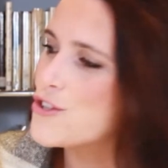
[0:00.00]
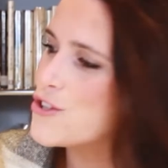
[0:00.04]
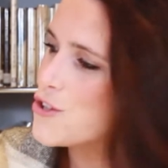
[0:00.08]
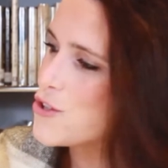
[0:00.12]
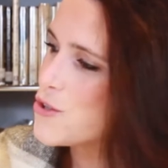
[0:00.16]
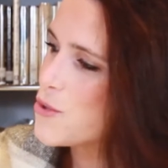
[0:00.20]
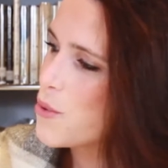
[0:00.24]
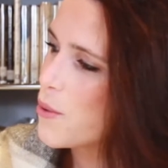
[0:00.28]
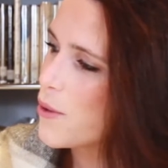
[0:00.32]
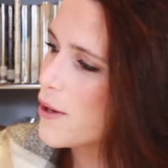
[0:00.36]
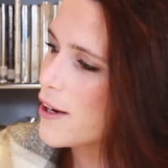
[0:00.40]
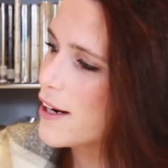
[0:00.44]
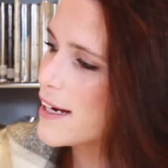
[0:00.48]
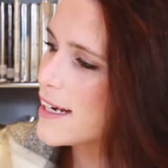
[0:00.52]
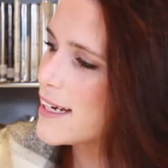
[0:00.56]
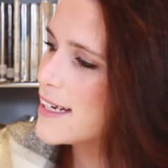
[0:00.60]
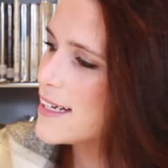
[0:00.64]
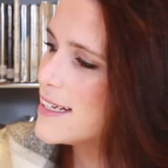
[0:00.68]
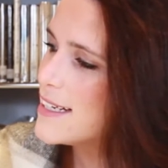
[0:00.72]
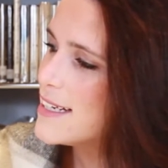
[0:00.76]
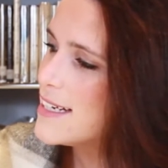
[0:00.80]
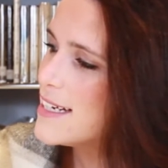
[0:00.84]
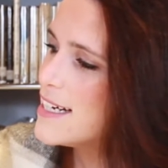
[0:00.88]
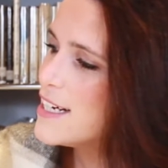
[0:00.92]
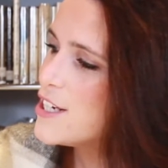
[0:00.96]
story,
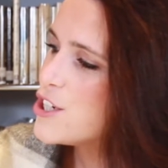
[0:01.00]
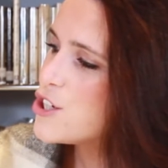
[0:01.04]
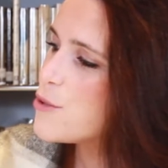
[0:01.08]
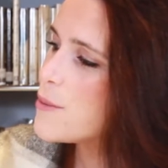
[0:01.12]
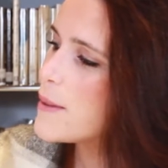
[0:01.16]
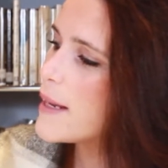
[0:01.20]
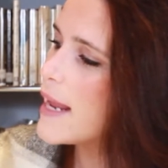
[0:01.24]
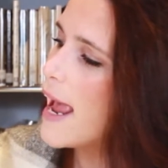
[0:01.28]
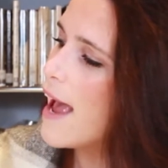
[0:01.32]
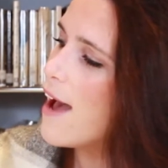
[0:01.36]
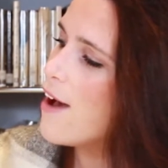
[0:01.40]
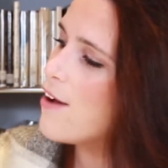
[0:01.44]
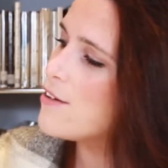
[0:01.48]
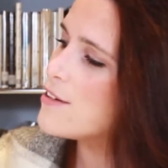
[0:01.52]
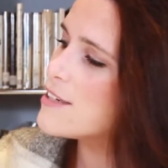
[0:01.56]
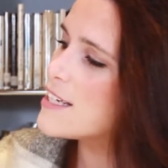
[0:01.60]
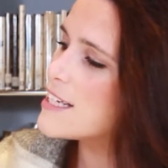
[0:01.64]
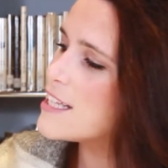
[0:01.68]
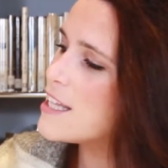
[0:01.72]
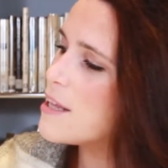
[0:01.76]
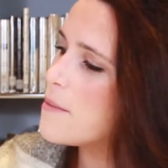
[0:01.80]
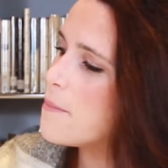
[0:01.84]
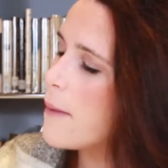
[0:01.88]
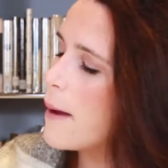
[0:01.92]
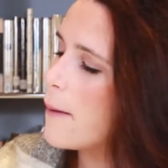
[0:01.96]
to be held
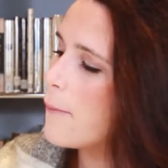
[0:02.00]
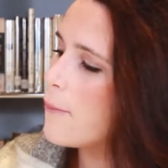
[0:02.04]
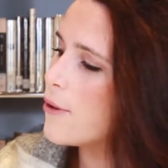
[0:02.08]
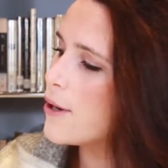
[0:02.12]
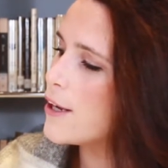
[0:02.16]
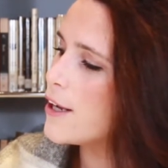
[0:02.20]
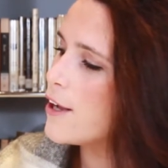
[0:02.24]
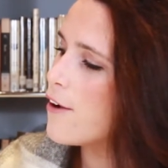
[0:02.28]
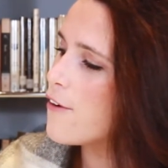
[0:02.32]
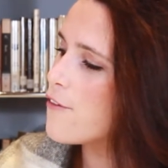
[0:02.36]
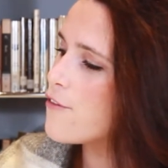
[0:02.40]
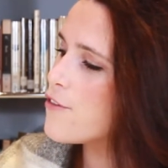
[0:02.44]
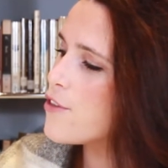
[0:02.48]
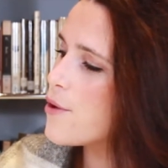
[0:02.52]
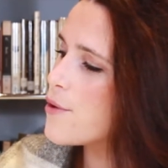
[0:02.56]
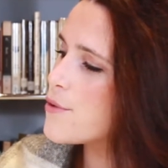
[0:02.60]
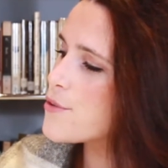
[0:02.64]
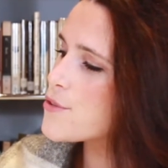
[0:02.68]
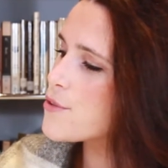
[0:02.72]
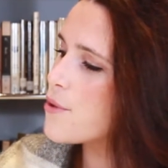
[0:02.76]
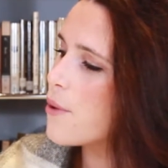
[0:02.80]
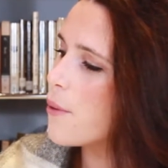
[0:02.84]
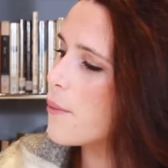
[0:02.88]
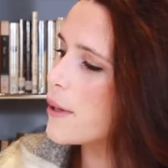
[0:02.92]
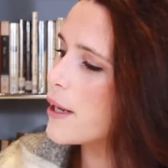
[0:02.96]
in the memory of
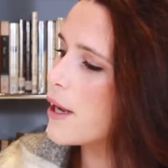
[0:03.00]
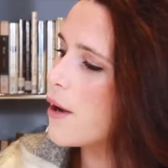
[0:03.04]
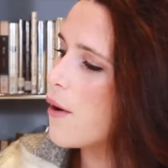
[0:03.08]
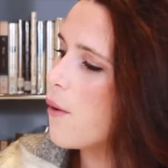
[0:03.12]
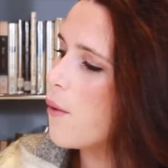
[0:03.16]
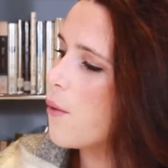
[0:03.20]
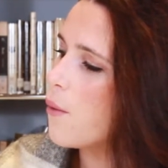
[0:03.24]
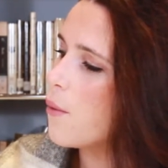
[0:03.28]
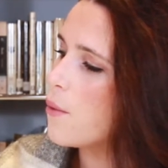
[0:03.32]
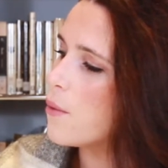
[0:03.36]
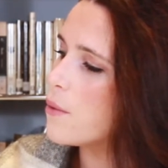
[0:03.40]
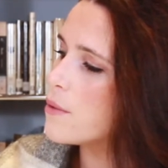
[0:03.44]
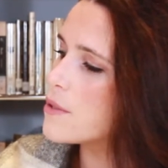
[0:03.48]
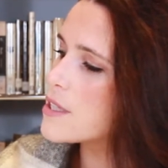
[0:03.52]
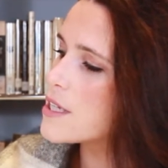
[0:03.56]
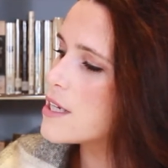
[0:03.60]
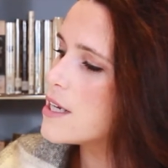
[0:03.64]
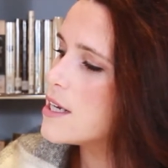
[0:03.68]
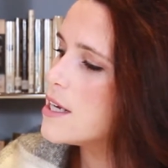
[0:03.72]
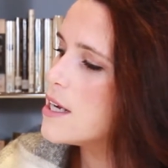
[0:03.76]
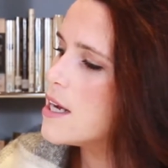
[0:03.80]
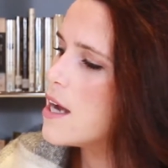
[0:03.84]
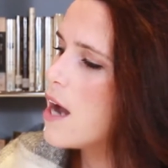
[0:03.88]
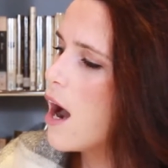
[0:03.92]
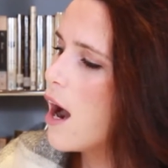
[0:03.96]
those growing old,
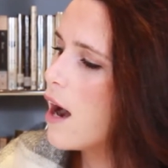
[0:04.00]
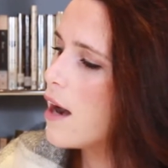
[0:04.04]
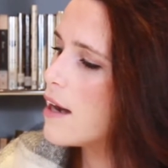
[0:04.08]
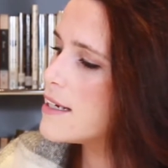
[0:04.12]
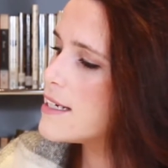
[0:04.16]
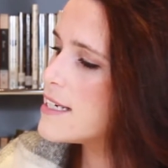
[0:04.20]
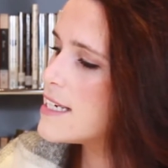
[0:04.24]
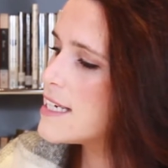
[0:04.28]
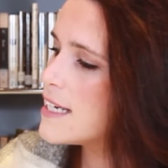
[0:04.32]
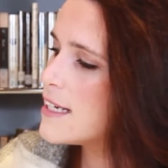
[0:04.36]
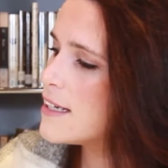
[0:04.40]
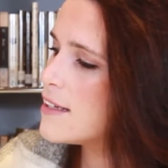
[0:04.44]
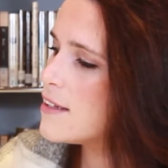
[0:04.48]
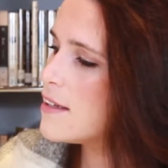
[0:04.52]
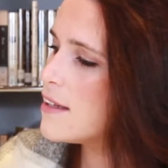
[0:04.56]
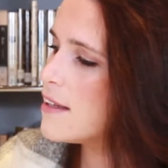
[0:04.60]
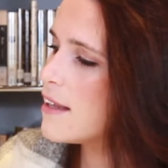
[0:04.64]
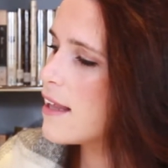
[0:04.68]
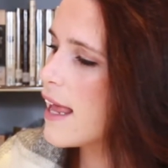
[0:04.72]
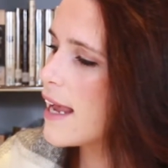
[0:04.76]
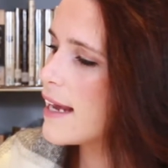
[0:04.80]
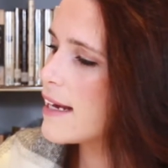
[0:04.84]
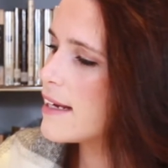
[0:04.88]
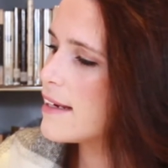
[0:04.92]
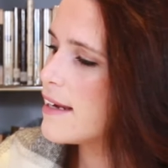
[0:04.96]
until,
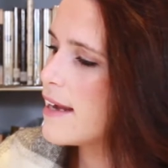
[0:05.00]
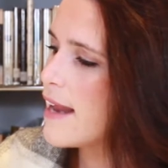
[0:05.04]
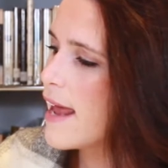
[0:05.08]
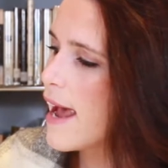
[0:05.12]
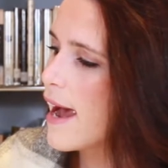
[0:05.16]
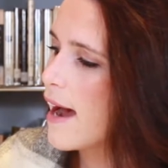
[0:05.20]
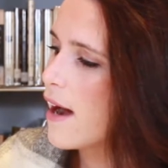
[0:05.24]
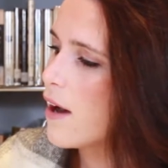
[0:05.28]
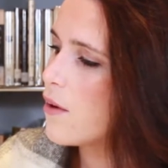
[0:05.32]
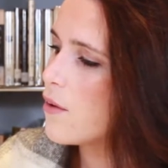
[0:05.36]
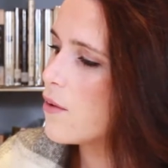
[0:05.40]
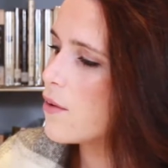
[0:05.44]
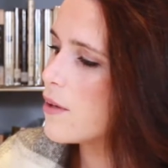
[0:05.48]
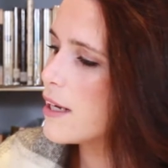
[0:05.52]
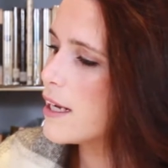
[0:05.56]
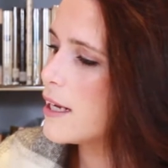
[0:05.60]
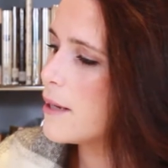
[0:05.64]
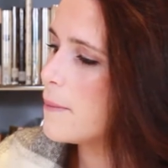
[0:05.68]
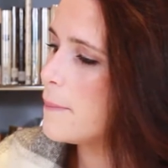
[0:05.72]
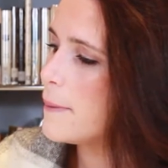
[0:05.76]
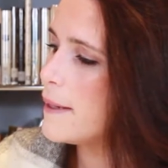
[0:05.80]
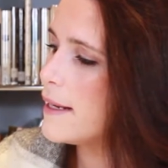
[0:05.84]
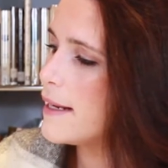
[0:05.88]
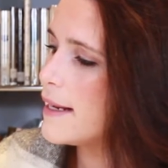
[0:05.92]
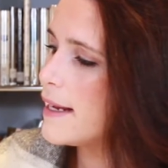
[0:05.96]
like now,
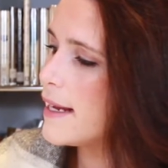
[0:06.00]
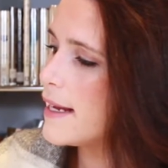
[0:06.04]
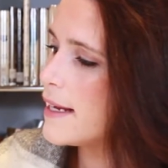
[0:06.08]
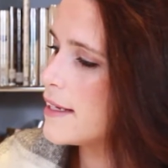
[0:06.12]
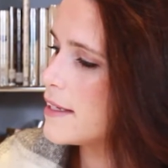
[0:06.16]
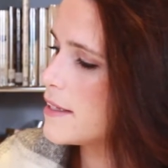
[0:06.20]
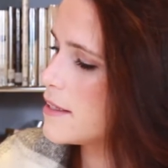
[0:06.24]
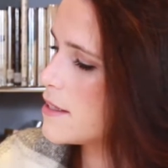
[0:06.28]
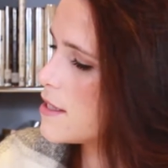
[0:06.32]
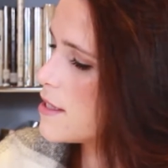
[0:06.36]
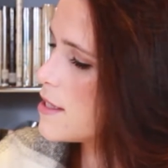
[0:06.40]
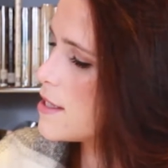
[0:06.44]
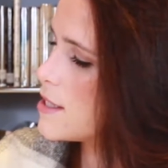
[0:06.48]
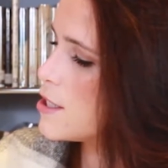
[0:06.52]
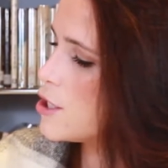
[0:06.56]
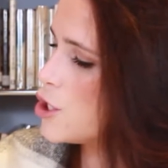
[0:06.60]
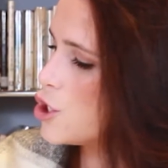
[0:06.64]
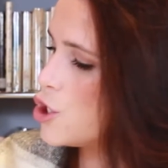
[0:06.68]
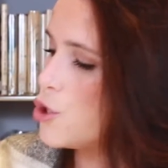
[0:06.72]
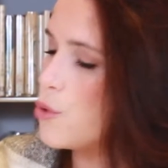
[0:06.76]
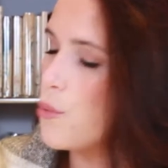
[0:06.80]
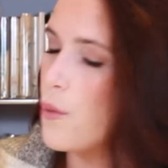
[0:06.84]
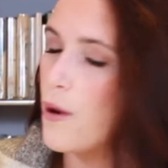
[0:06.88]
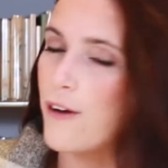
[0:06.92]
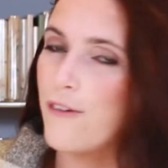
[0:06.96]
it begins
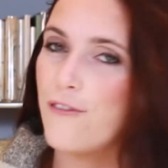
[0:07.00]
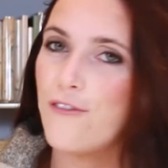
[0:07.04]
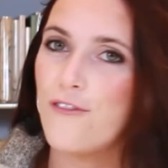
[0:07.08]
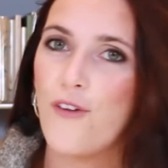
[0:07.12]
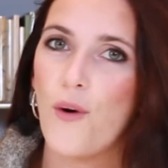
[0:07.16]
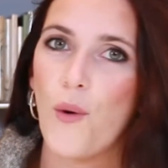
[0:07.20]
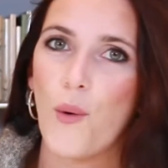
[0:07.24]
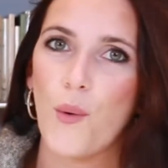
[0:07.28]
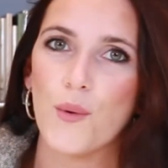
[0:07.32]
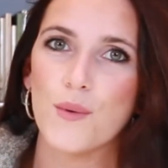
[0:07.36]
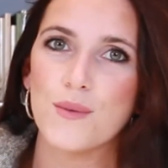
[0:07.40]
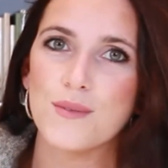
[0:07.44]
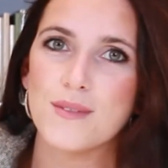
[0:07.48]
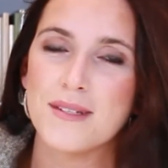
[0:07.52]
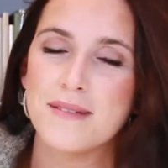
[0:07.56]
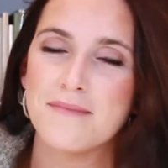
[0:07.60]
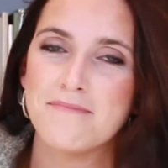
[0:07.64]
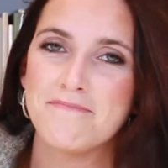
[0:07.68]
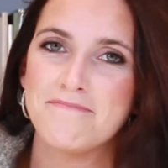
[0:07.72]
to unfold.